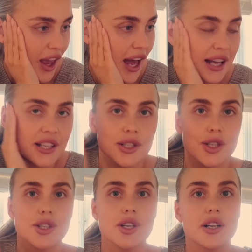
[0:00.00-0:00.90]
and
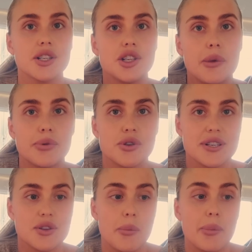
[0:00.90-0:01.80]
just chucked a jumper
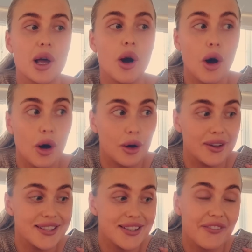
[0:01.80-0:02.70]
dress on because